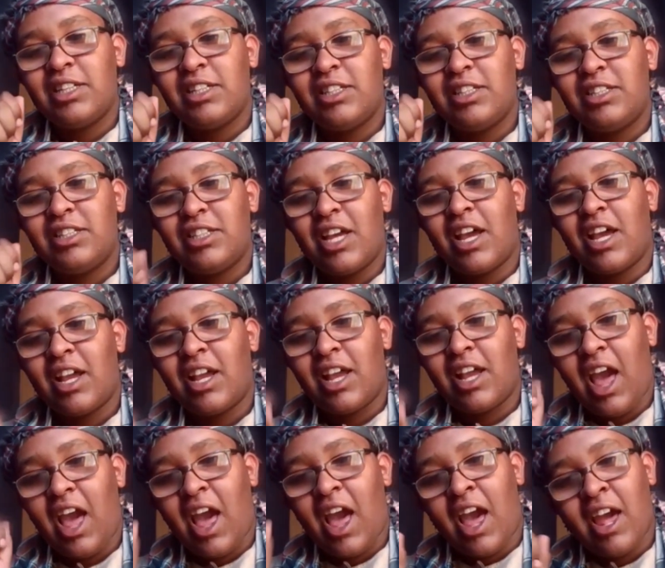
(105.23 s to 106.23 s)
Shaq.
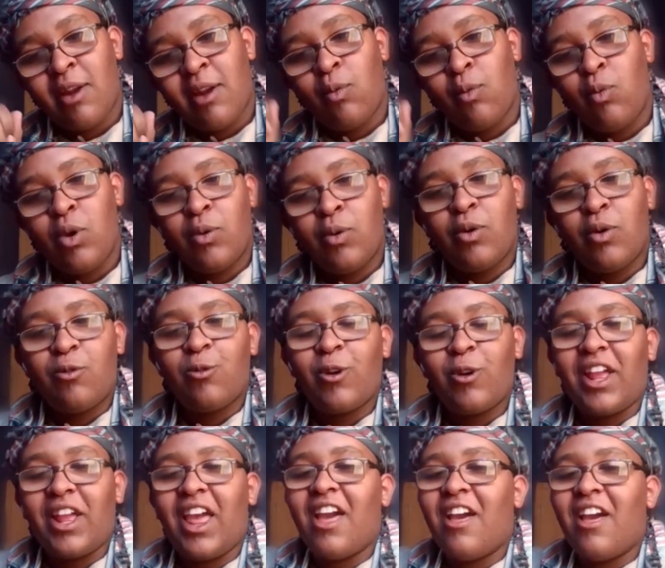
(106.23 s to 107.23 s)
I we won't
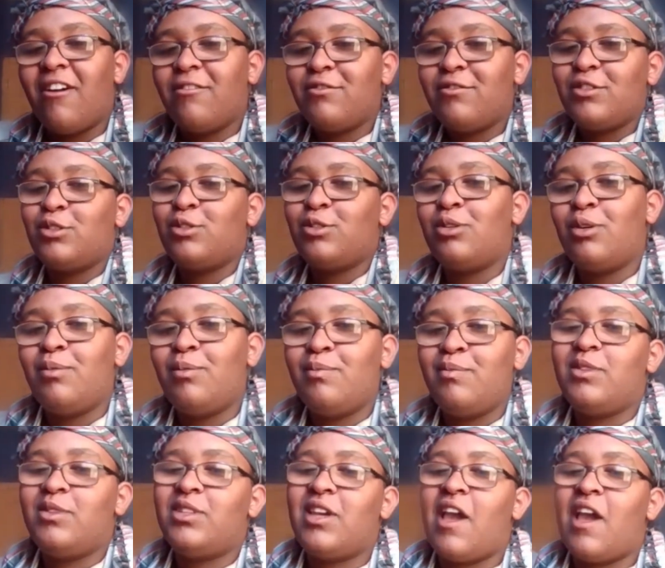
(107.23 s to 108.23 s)
forget official
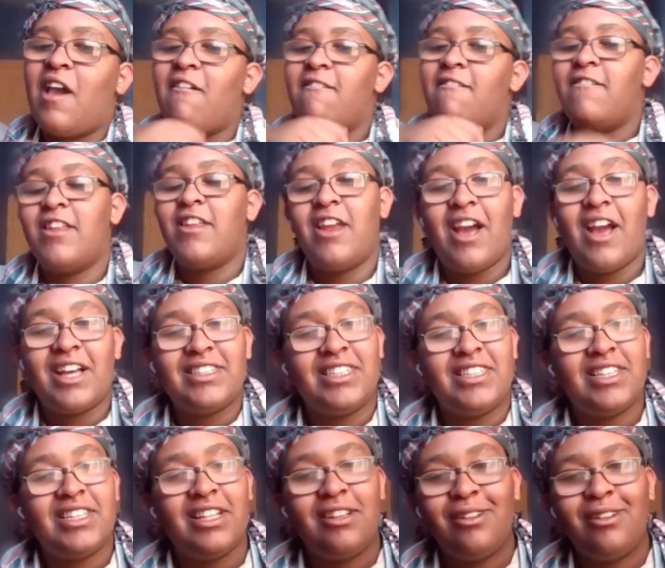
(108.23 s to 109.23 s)
music video. I
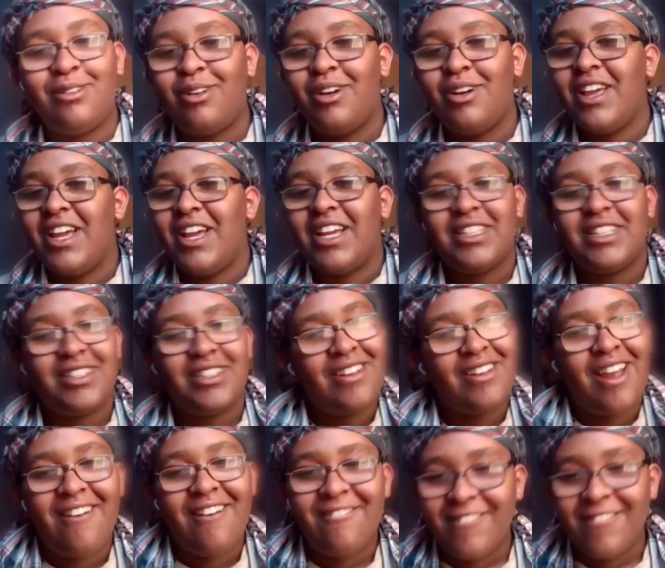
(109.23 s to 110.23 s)
seen a little
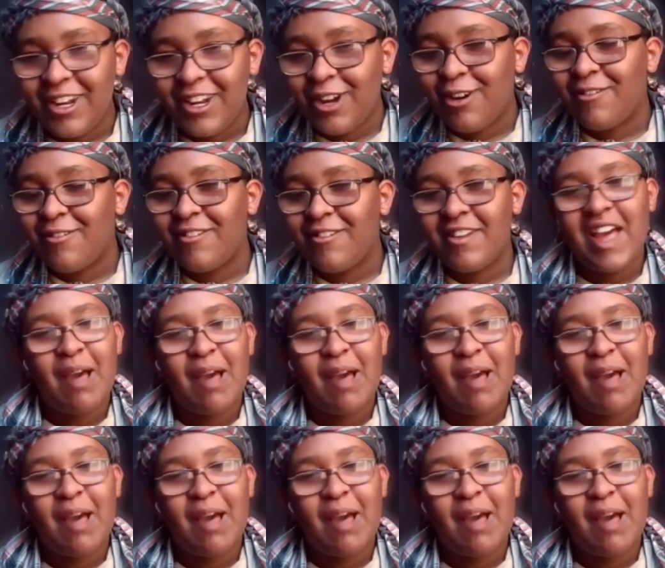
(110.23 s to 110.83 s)
Instagram video of it.